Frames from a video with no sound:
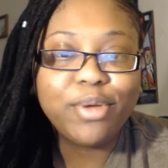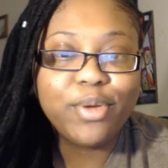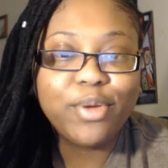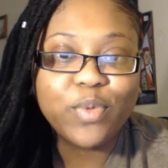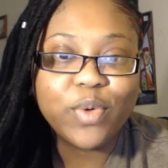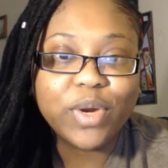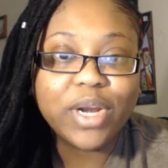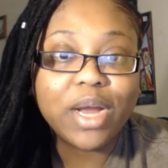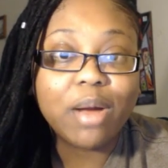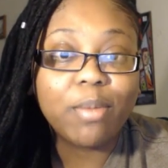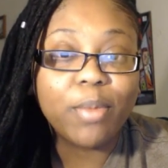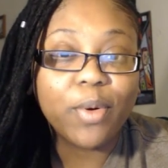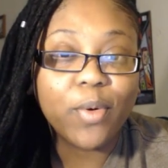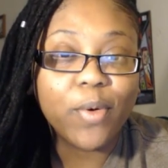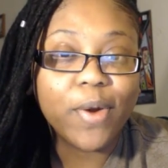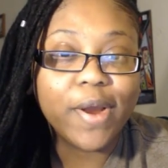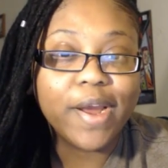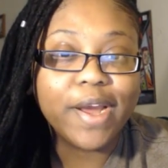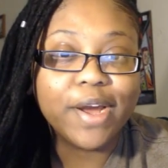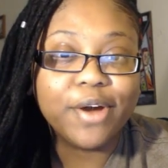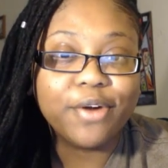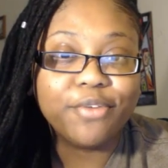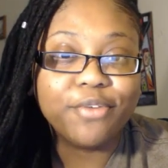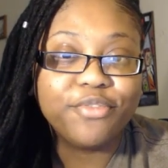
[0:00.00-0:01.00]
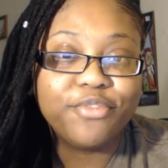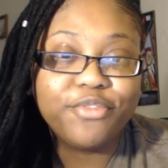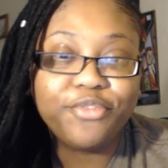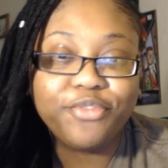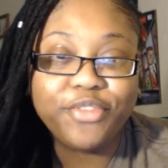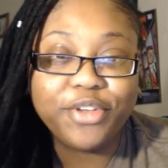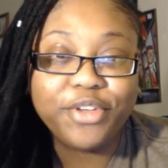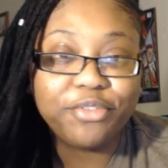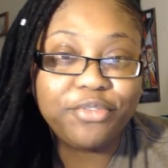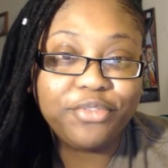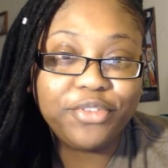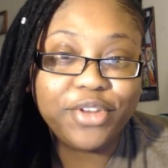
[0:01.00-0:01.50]
Maybe when I'm
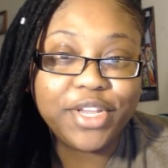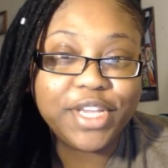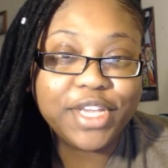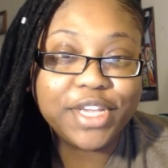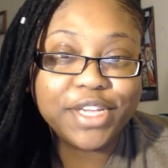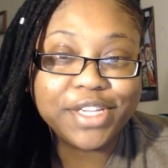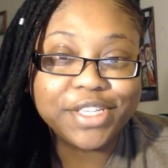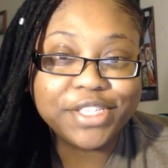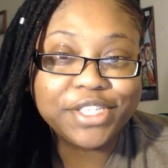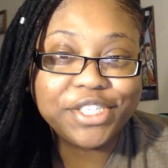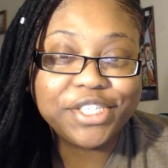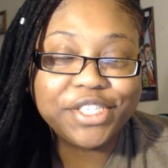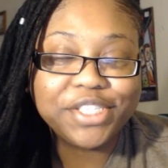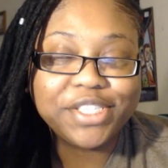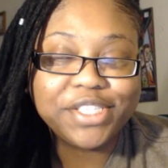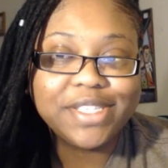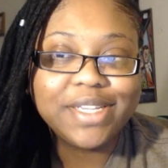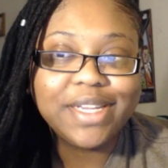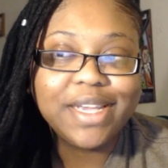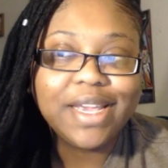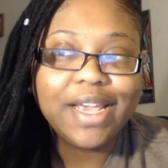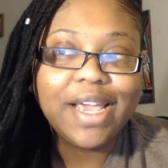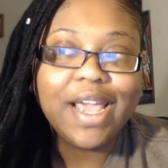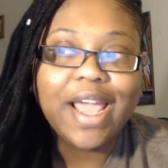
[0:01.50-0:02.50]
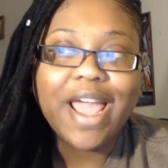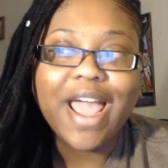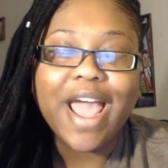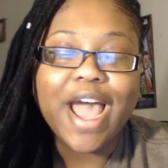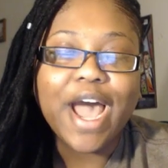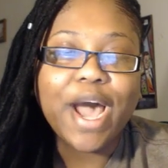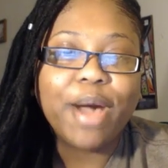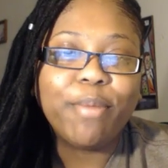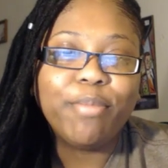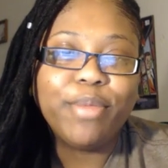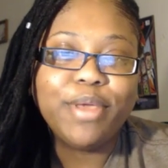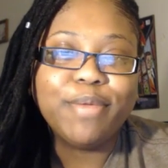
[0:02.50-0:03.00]
around fifty-ish,
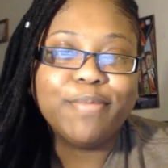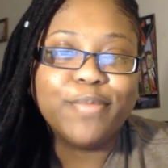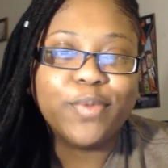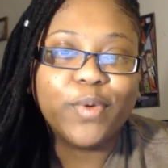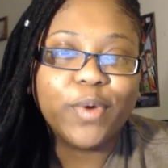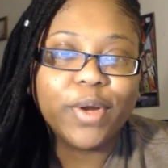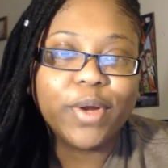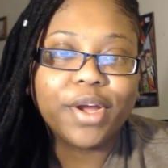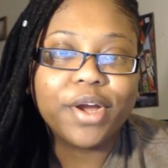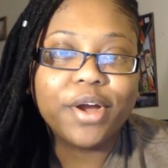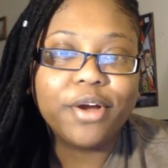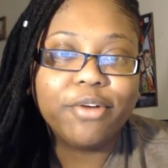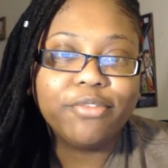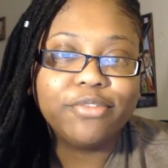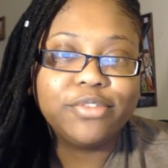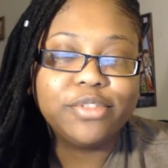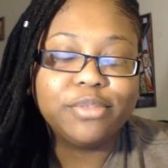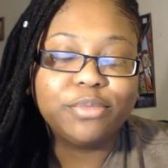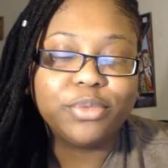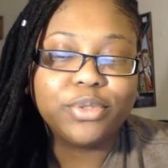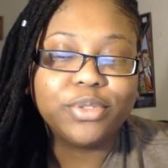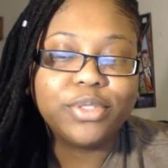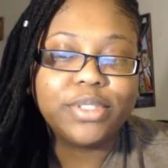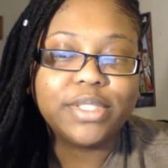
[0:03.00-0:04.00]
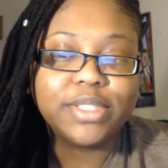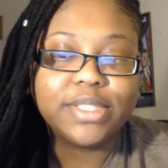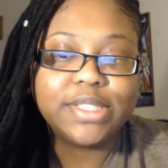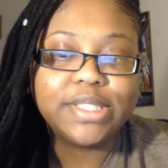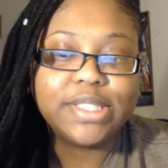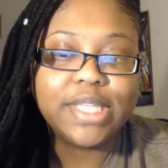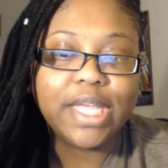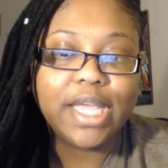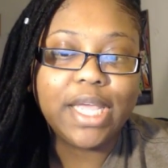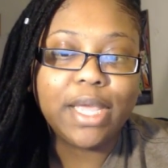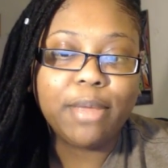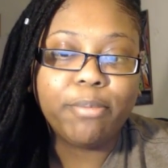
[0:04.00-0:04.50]
I'll be more comfortable
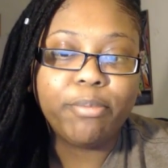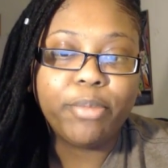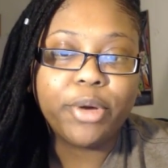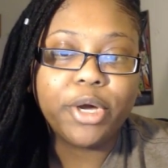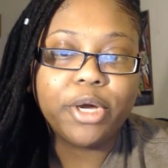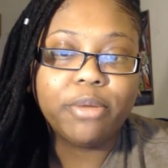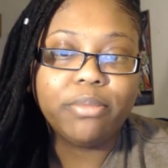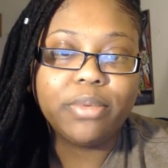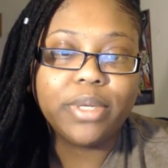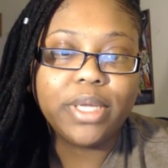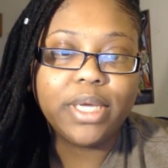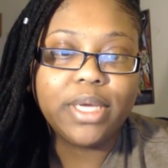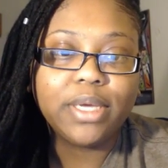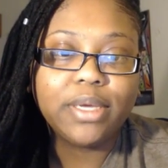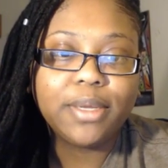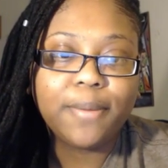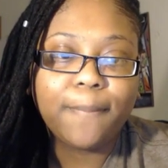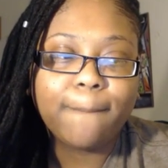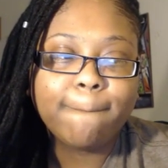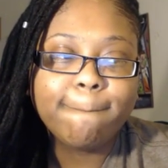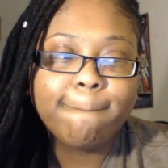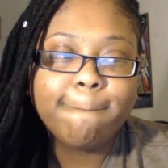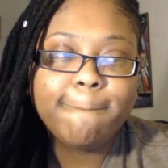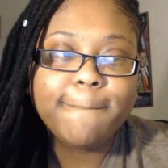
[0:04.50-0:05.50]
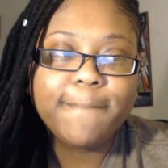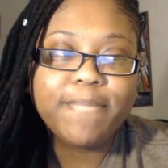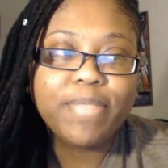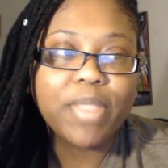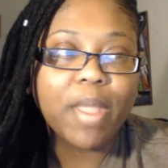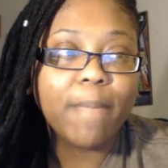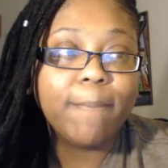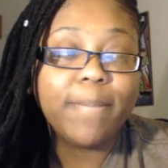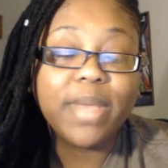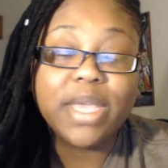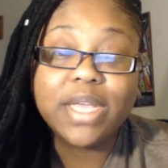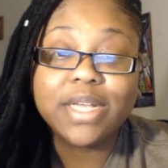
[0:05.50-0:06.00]
to sing in public,
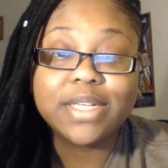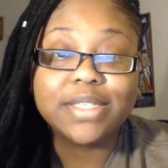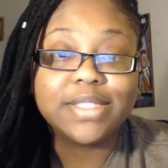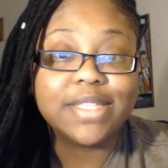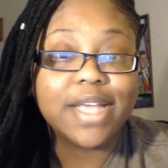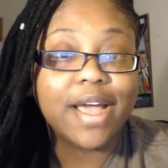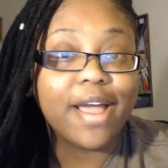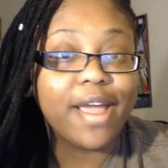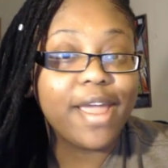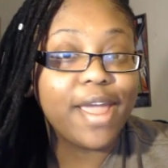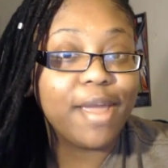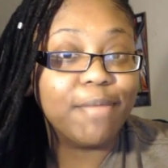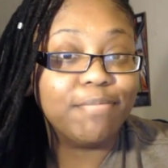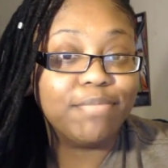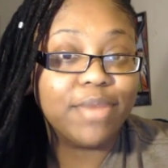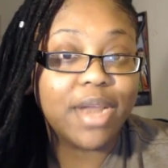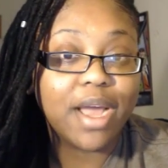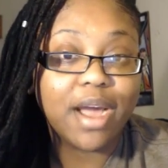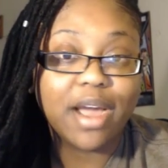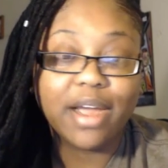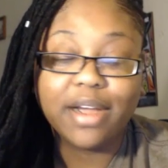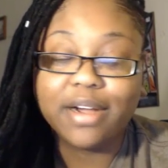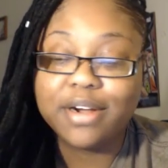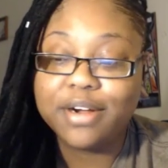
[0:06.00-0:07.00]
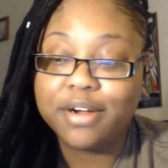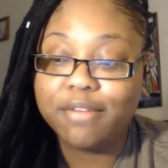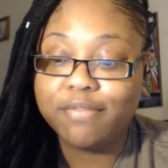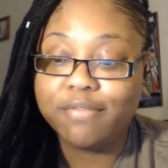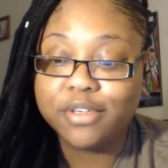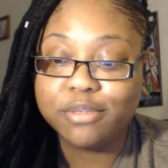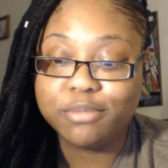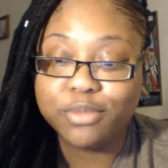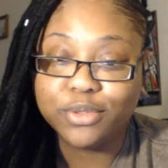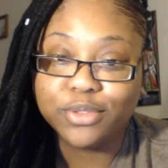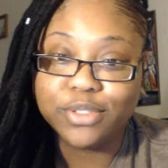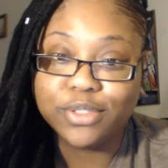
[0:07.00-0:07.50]
because I am not
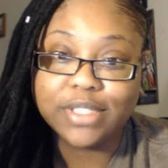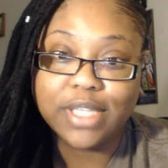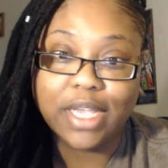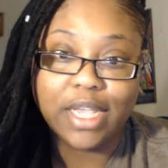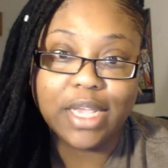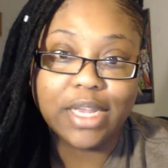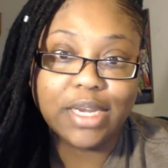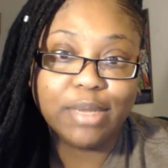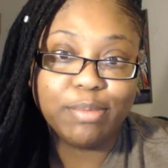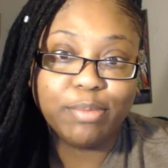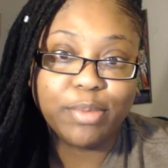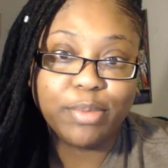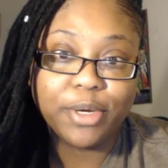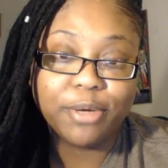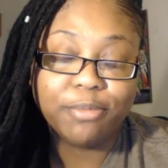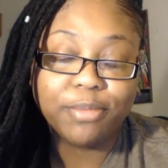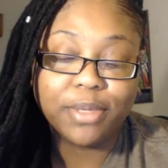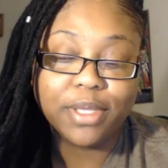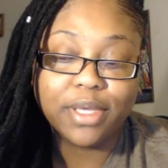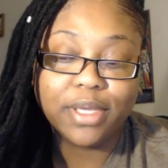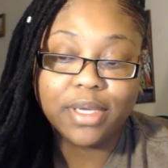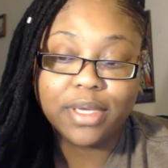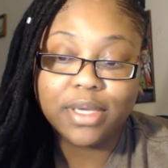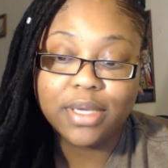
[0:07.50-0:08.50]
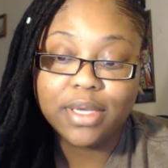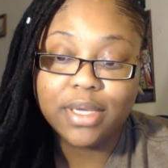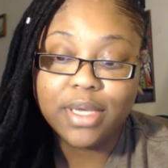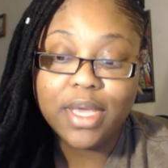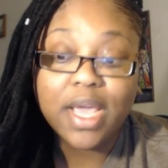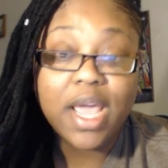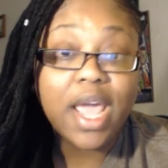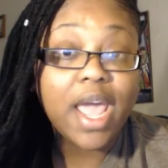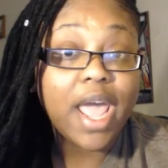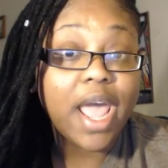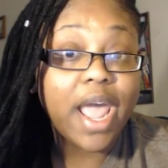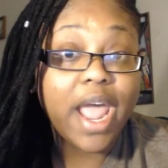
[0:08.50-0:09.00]
comfortable singing in public
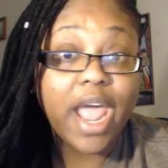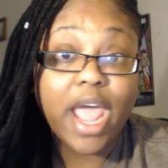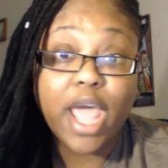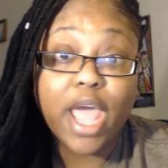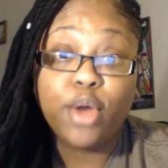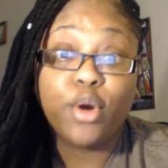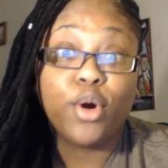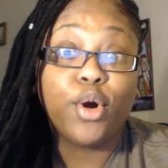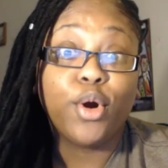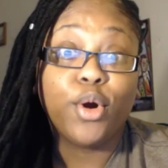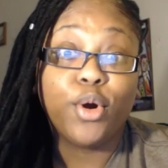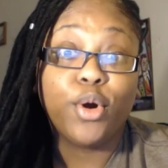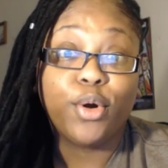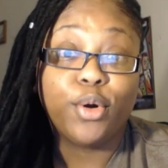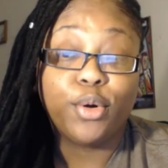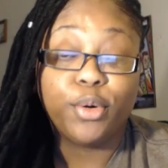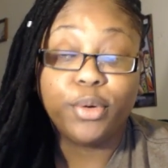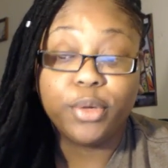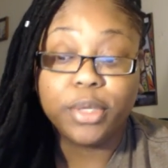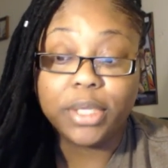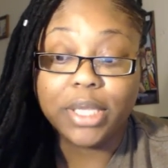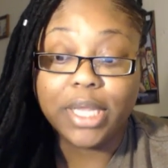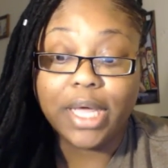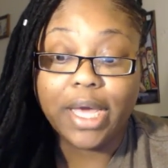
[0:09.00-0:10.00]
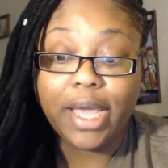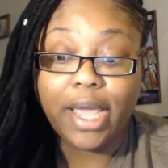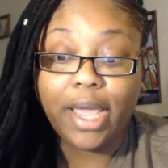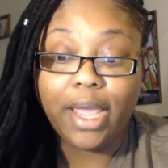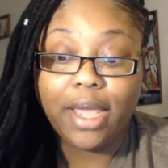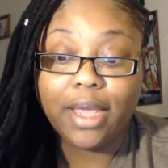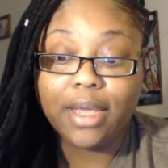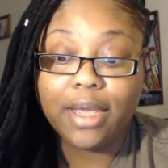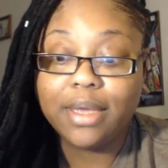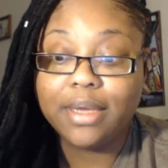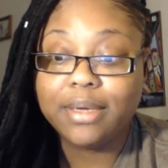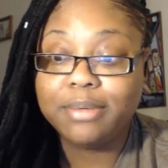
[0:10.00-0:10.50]
at all.
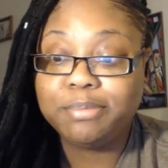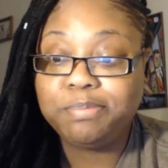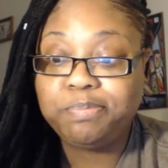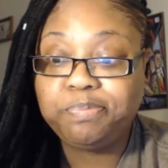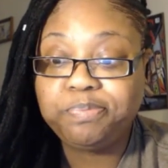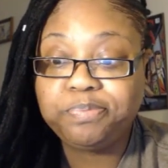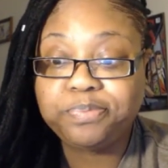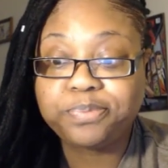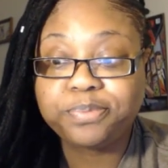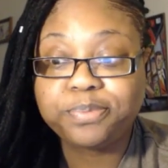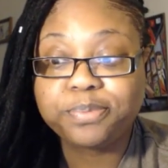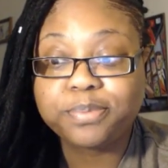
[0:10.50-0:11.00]
Like,